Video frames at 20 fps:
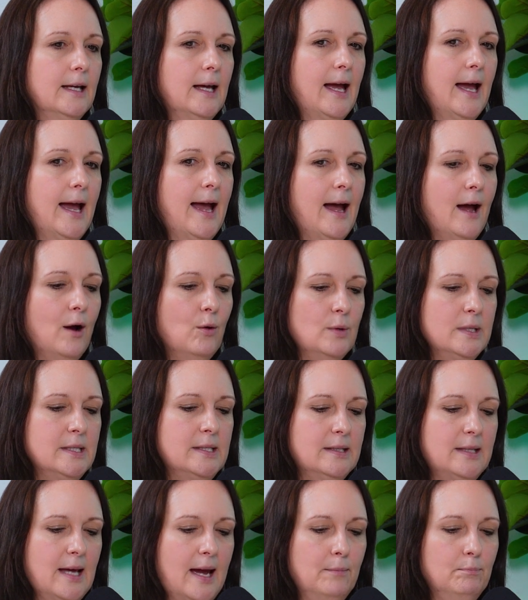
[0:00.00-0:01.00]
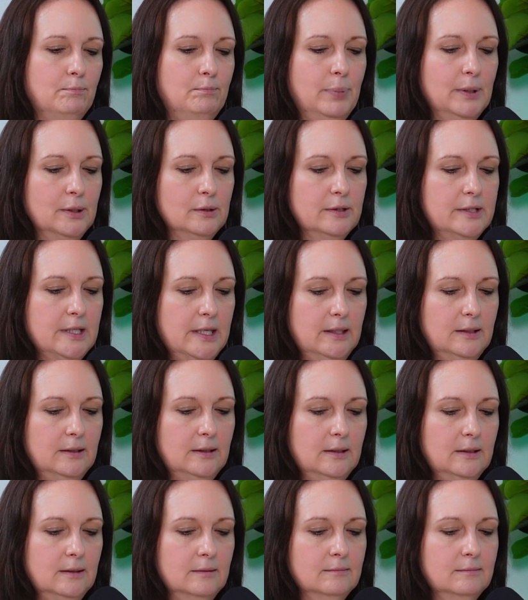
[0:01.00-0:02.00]
how is that
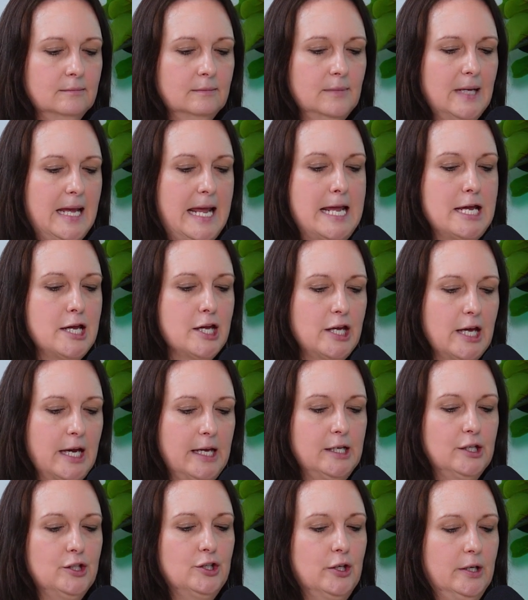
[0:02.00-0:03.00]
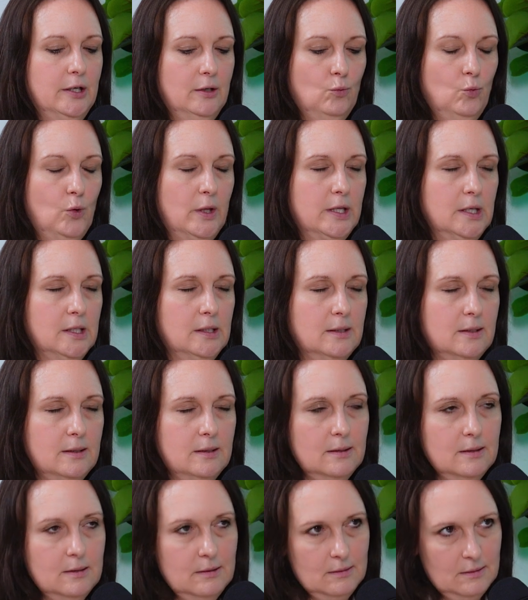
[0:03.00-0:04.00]
building engaging with
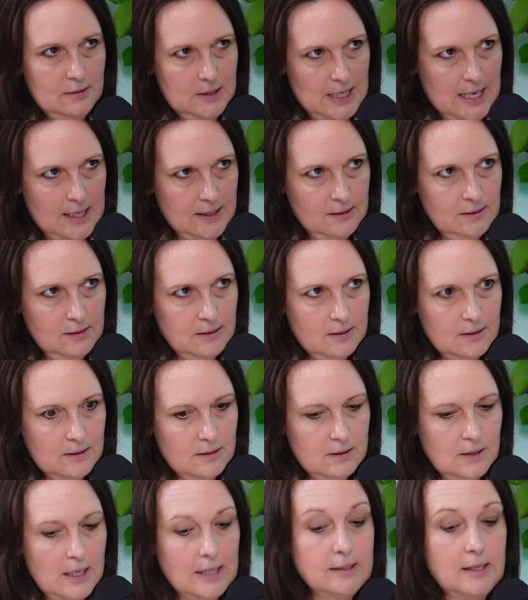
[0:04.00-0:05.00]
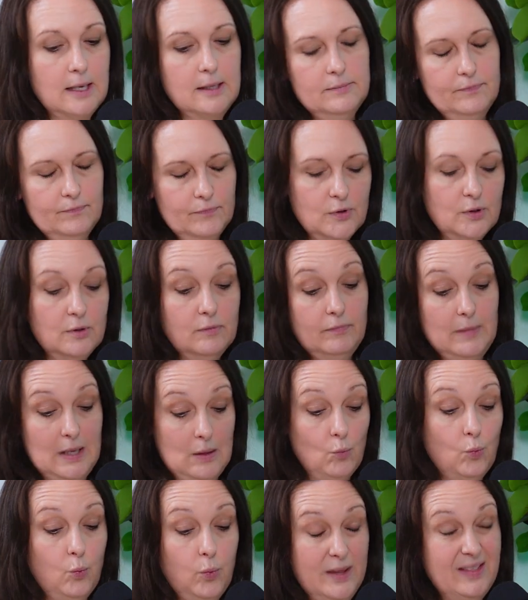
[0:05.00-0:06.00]
its tenants,
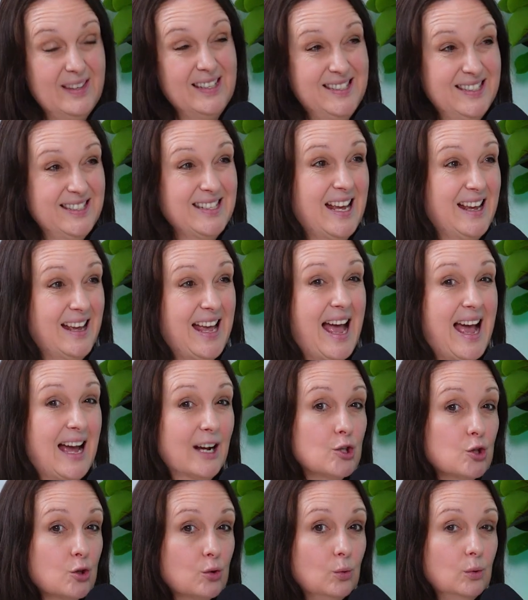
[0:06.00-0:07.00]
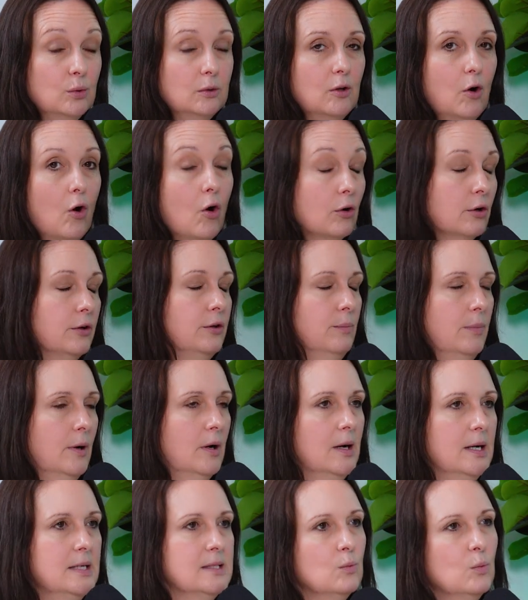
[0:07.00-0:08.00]
with its actual
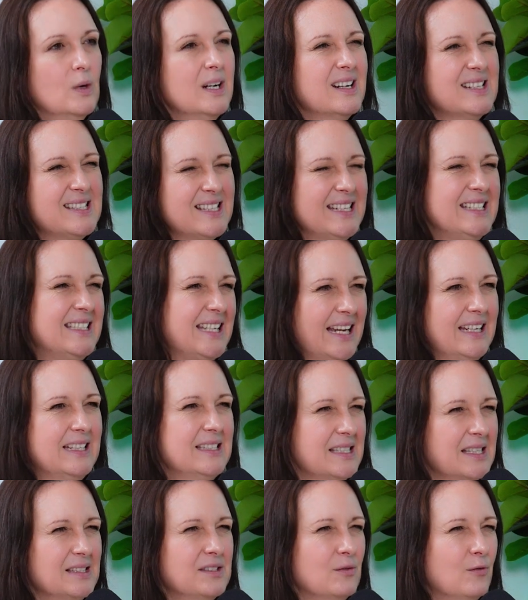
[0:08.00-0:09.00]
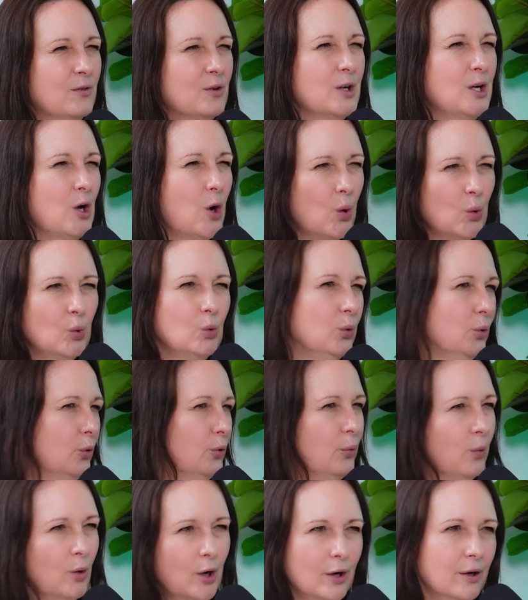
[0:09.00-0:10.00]
occupiers? And when I say tenants, that's a very
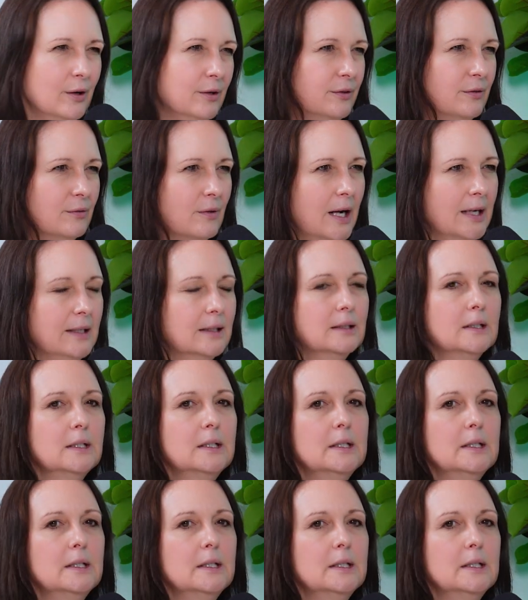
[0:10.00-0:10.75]
old word, right?